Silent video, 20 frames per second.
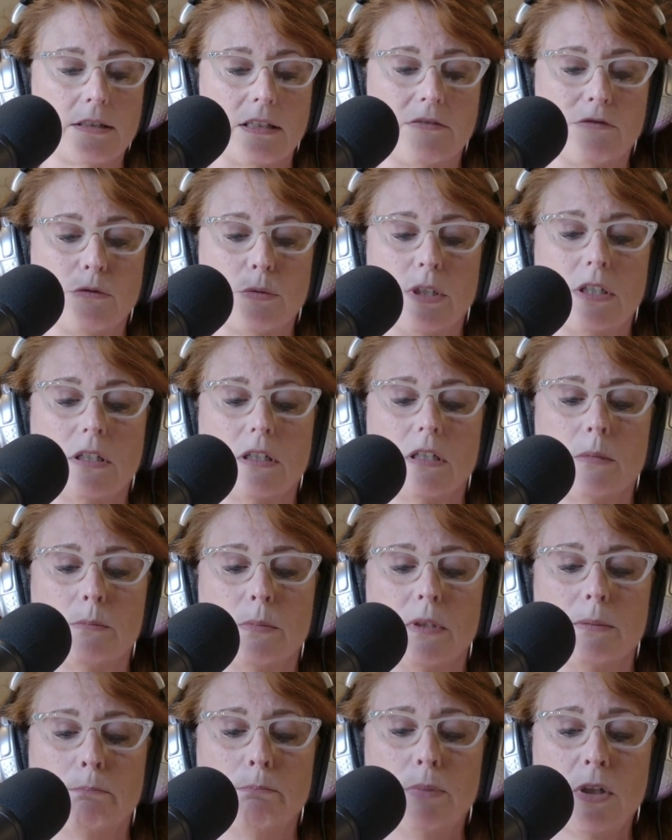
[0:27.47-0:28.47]
I've written a
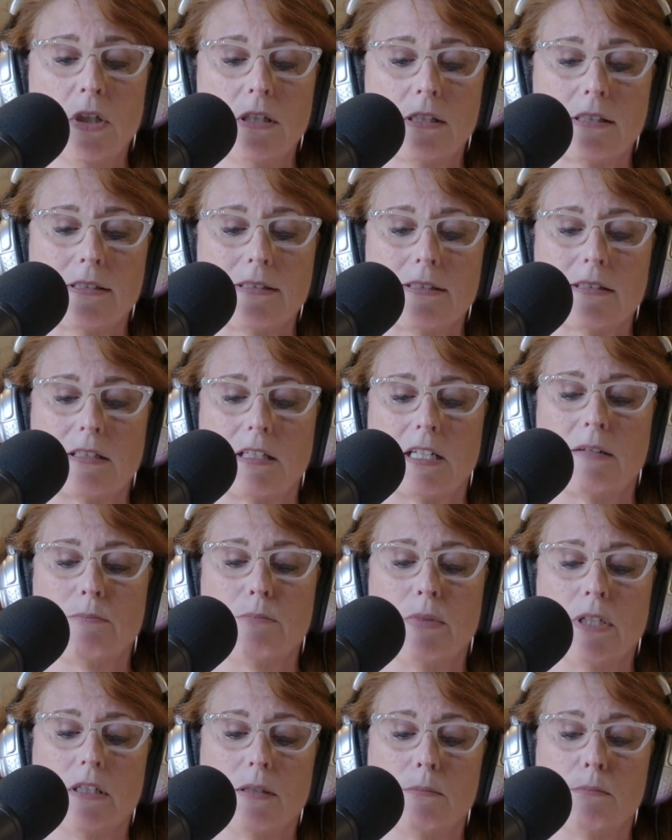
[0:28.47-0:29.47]
couple of books, and I've
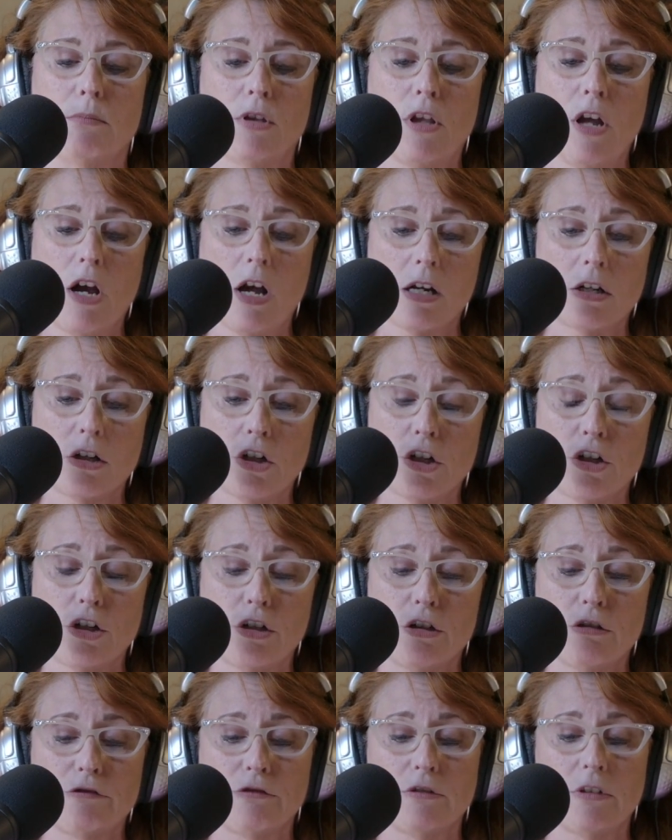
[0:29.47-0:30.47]
been a
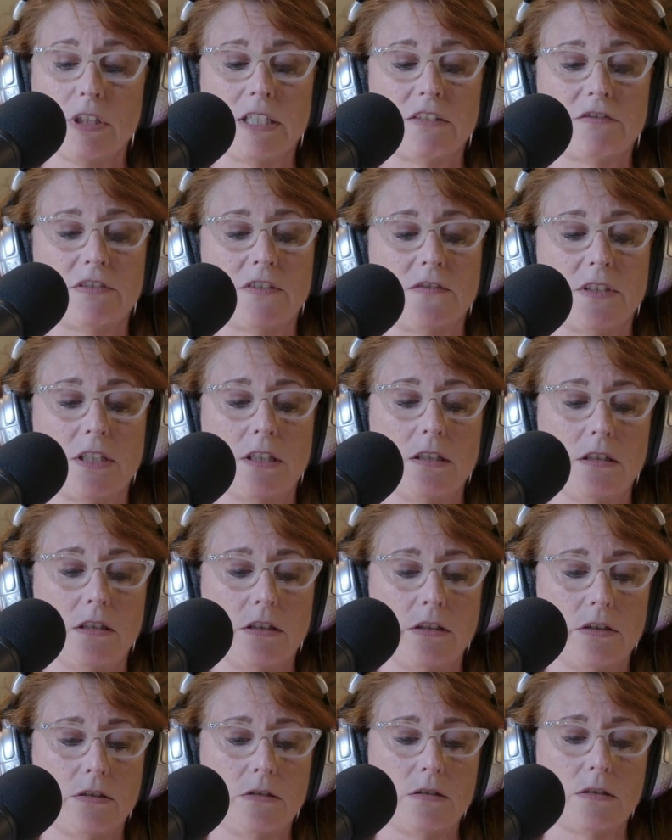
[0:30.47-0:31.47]
blogger for like 15
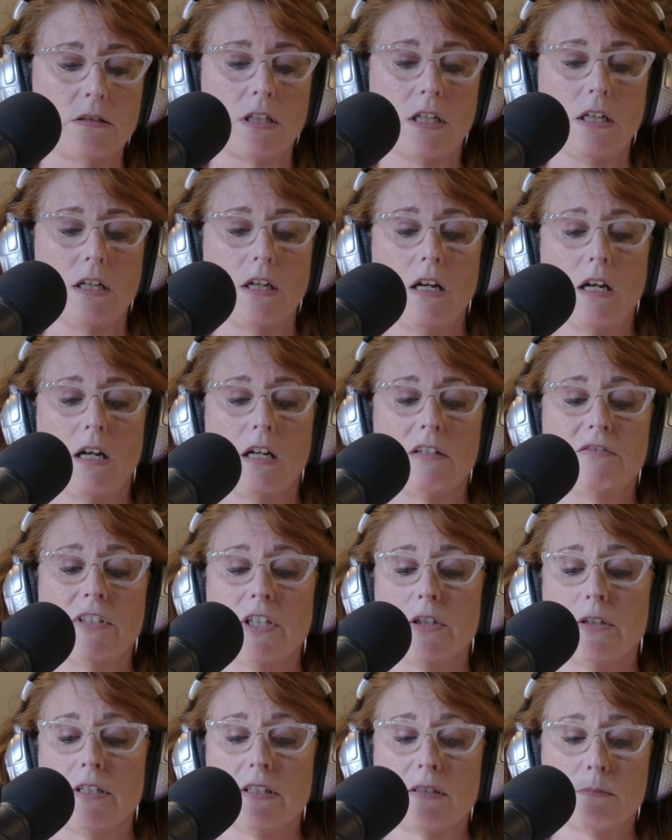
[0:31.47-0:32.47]
years on
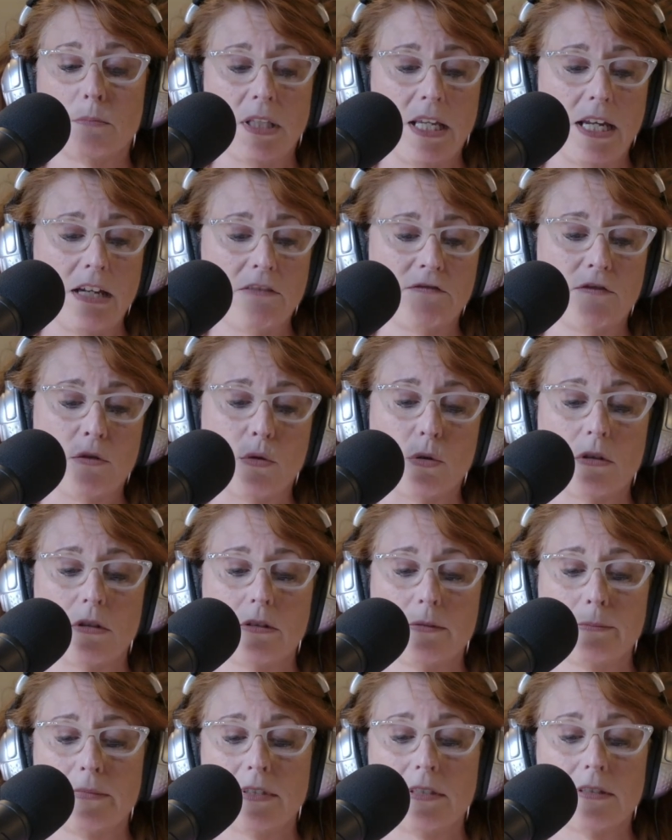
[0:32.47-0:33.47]
various
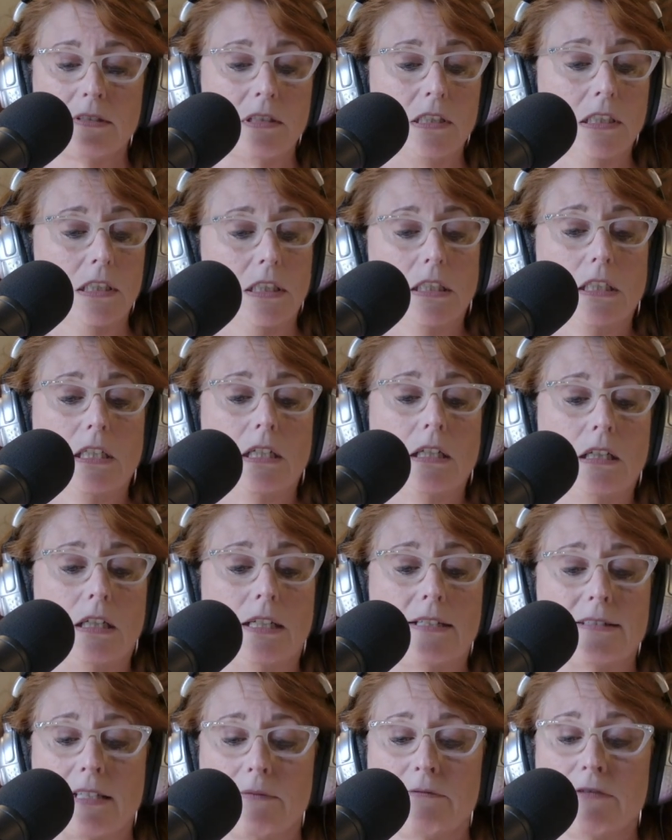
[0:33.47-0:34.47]
platforms,
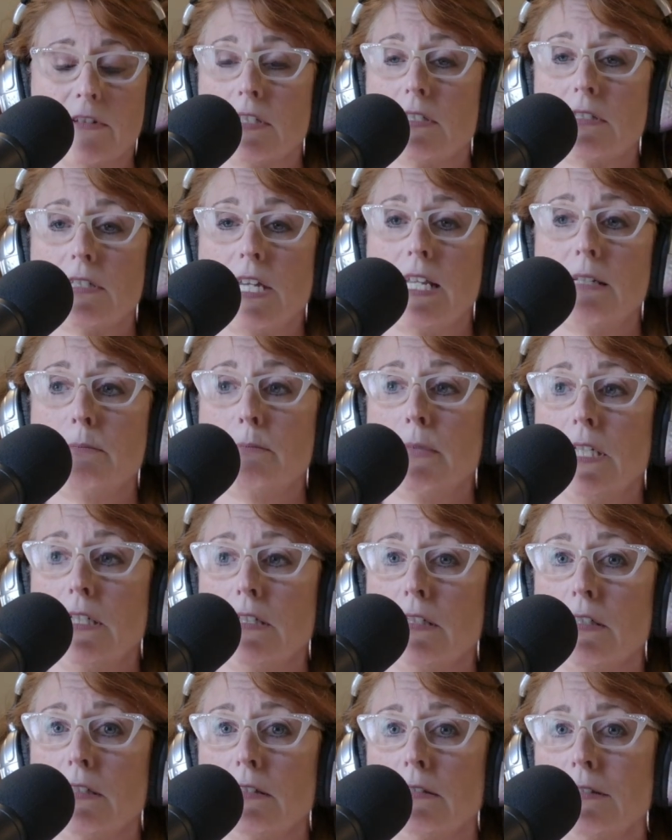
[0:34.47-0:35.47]
except for the 10
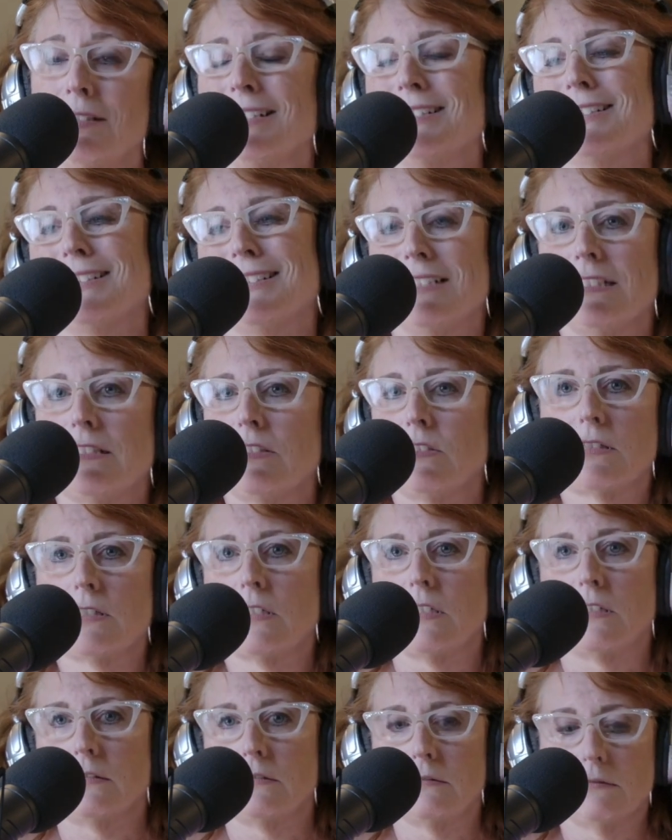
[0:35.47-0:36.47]
meter. Just
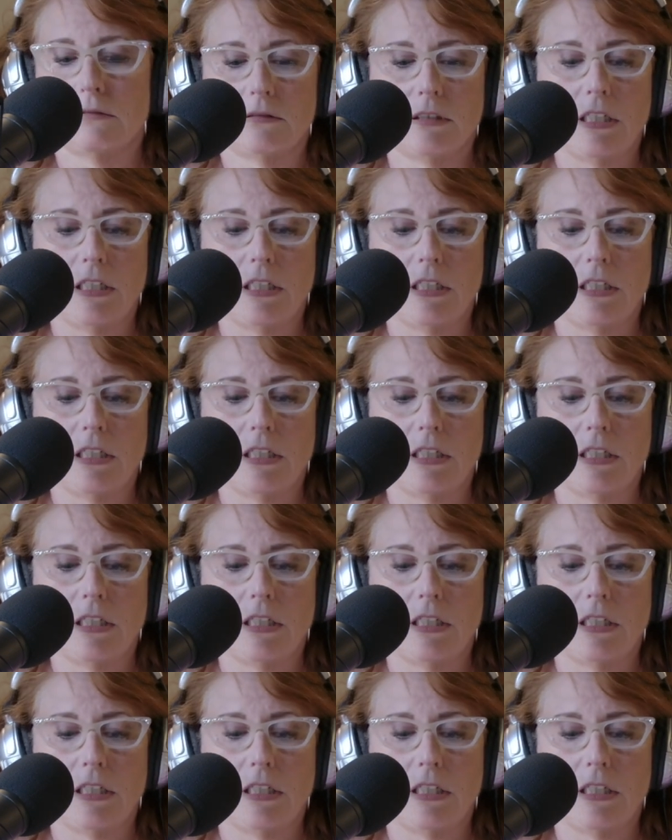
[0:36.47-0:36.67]
kidding.